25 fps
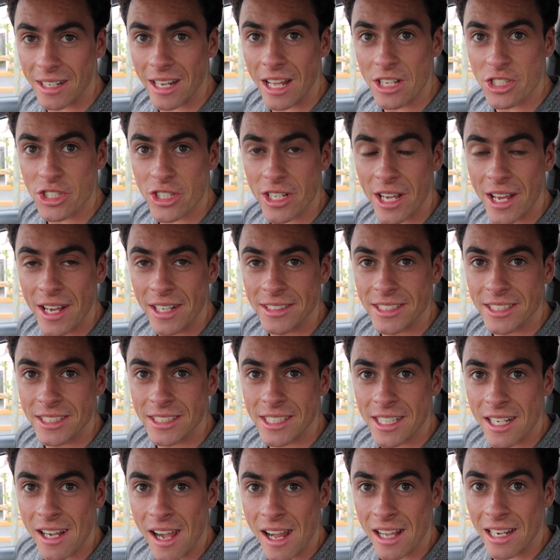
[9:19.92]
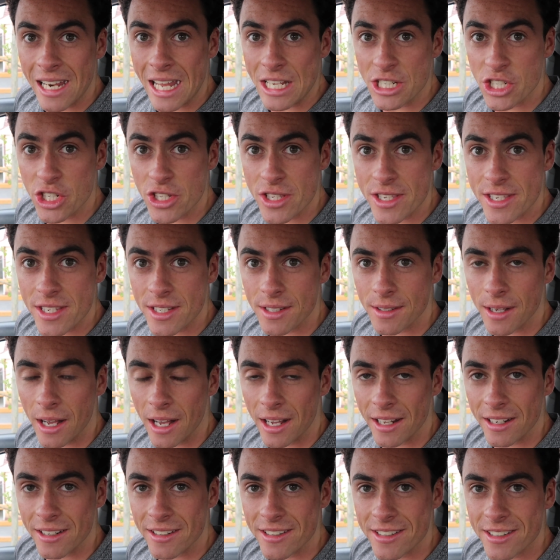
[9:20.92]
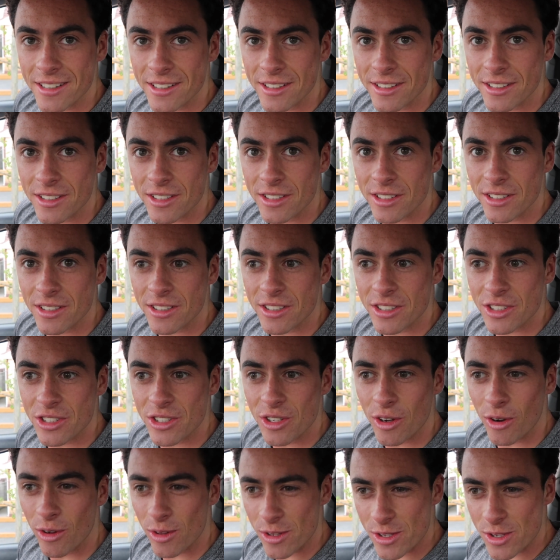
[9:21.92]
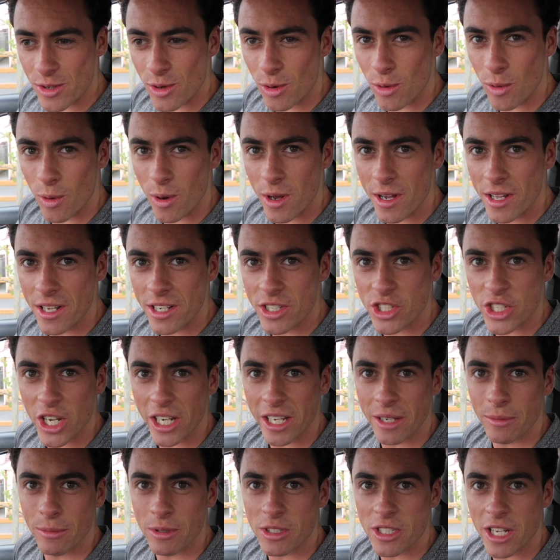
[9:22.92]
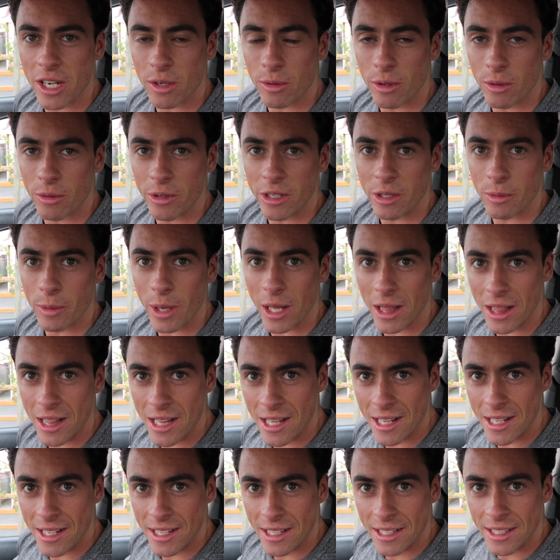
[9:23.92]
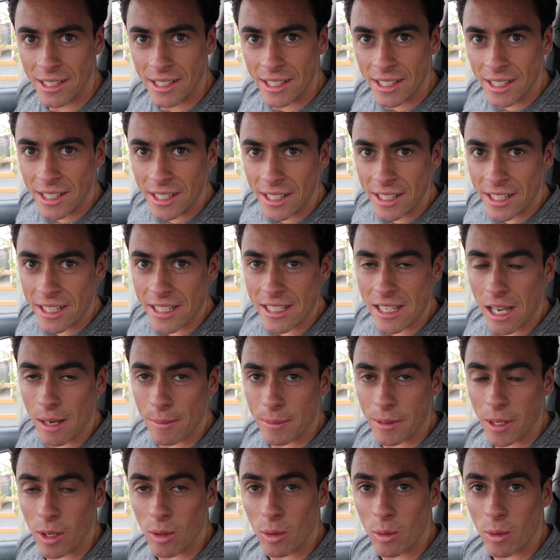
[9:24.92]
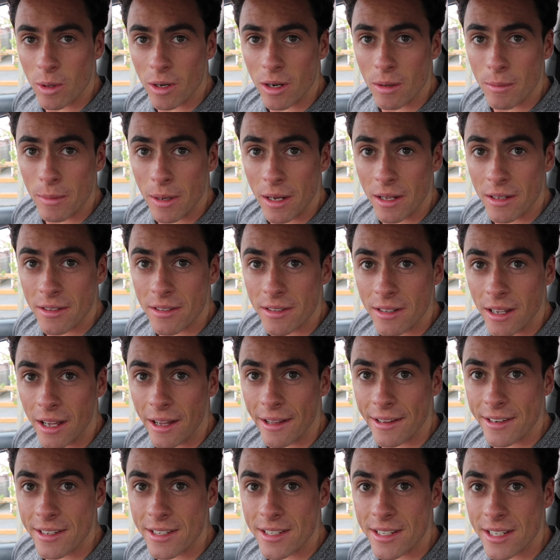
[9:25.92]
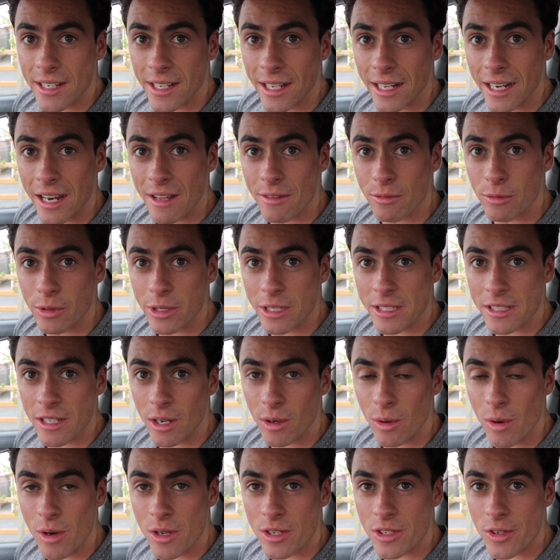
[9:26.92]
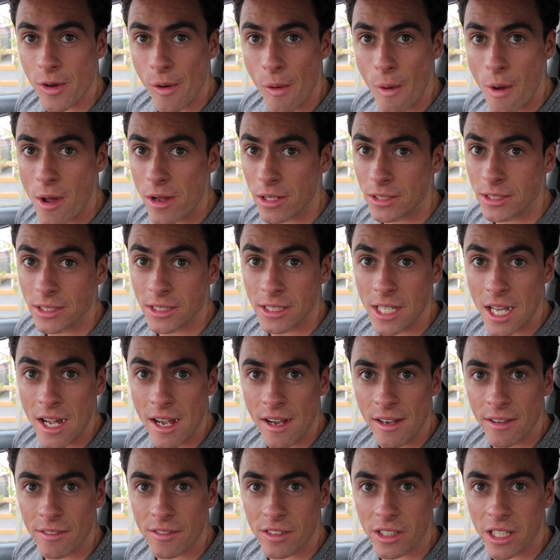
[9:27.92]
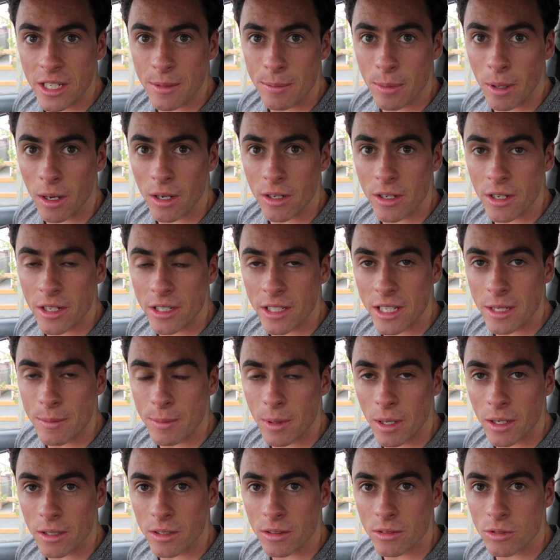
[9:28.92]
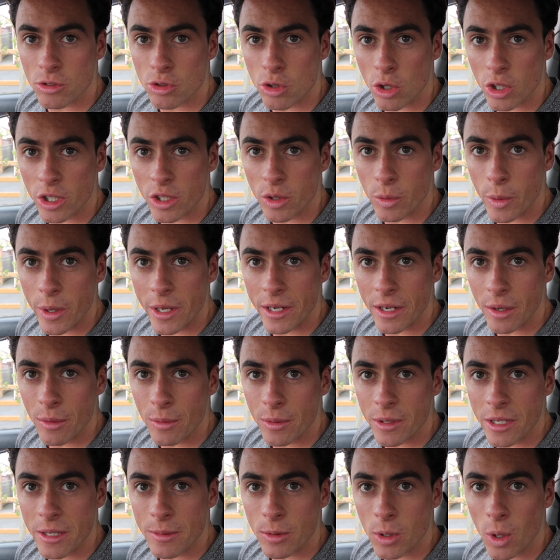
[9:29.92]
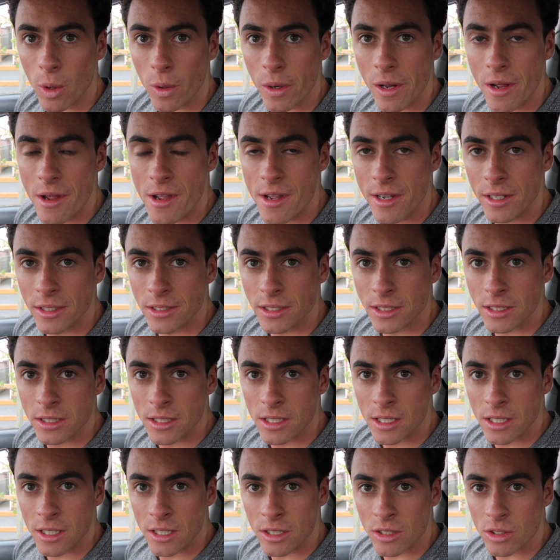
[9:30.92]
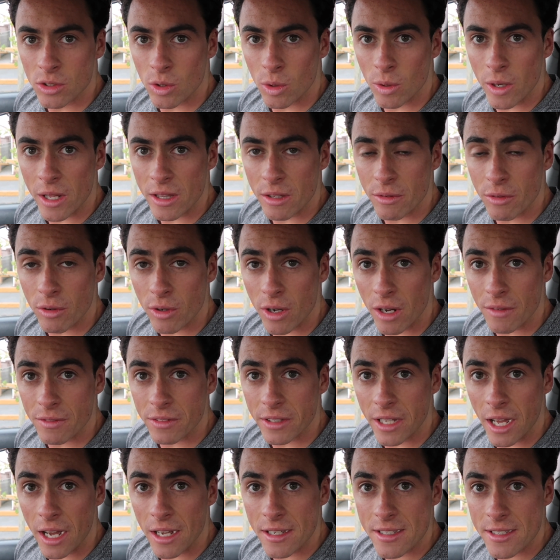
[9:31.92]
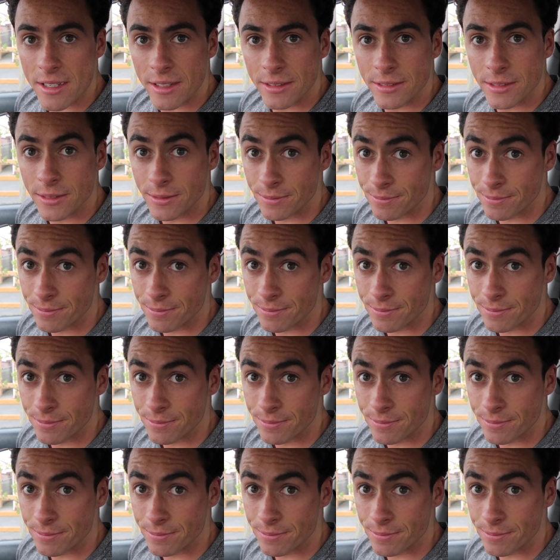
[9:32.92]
Legends. And also check-in with Deck went really well. He's happy out where I'm at 11 weeks out, so just keep on trucking away now, keep going. Don't let the foot off the gas.